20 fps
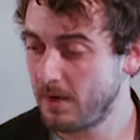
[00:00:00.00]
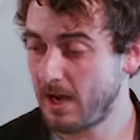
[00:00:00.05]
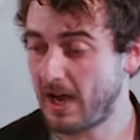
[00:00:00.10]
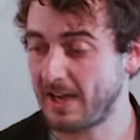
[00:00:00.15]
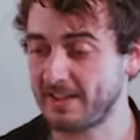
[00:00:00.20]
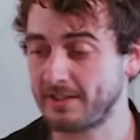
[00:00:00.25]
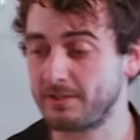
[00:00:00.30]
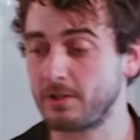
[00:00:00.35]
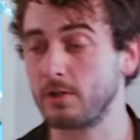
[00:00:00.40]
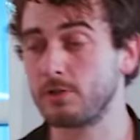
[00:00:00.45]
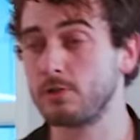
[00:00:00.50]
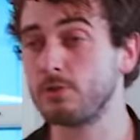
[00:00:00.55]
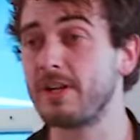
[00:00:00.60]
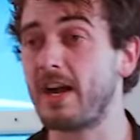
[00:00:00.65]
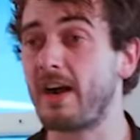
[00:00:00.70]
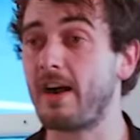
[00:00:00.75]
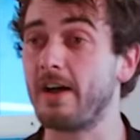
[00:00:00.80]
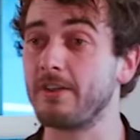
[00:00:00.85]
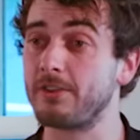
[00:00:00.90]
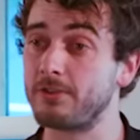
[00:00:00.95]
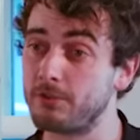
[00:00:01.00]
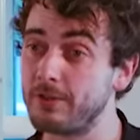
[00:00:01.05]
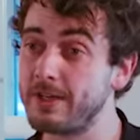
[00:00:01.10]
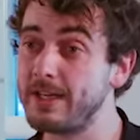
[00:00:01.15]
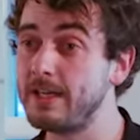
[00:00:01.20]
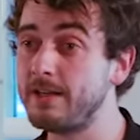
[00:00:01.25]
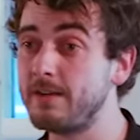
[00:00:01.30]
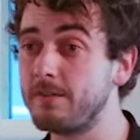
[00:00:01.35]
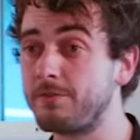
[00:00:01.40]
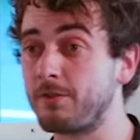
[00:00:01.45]
As I told you, there are
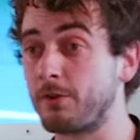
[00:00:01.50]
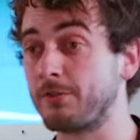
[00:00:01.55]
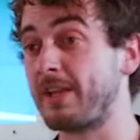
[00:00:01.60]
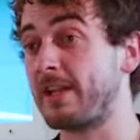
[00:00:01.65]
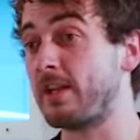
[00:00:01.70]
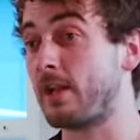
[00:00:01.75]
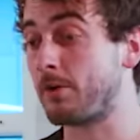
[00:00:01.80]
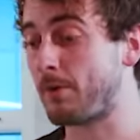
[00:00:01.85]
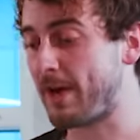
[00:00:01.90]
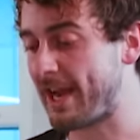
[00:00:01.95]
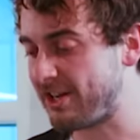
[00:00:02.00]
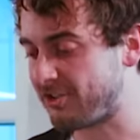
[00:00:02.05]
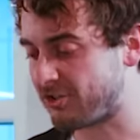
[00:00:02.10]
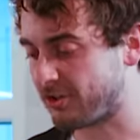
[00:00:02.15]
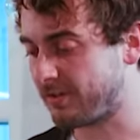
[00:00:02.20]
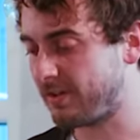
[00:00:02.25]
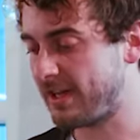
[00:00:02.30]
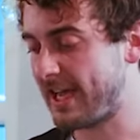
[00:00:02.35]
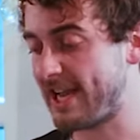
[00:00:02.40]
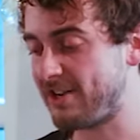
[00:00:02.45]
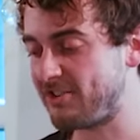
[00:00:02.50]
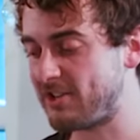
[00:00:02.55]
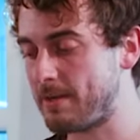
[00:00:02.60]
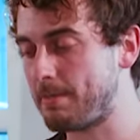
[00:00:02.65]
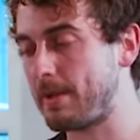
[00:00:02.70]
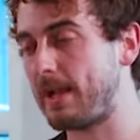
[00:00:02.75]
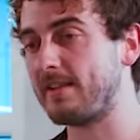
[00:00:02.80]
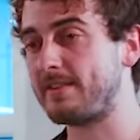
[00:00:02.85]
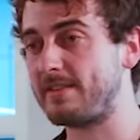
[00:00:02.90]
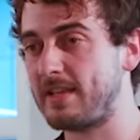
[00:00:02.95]
three front-end languages,
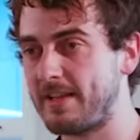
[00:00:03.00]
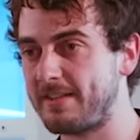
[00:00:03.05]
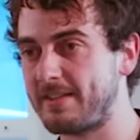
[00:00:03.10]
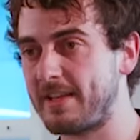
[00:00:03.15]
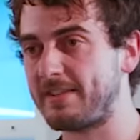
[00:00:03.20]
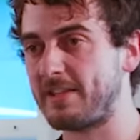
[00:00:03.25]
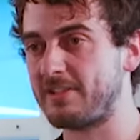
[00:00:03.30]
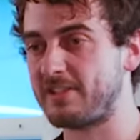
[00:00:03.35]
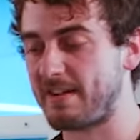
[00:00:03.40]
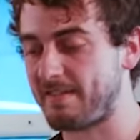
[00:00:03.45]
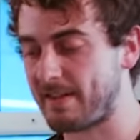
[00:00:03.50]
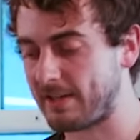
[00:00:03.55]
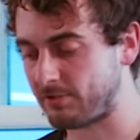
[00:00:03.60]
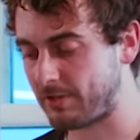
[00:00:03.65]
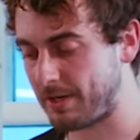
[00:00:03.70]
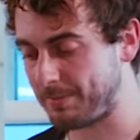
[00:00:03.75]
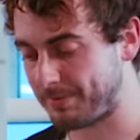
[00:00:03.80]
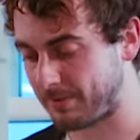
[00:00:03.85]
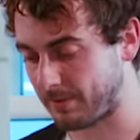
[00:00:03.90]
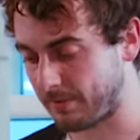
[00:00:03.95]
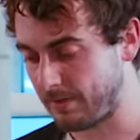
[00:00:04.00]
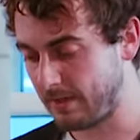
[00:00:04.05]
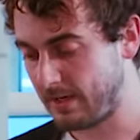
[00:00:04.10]
HTML, CSS, and JavaScript.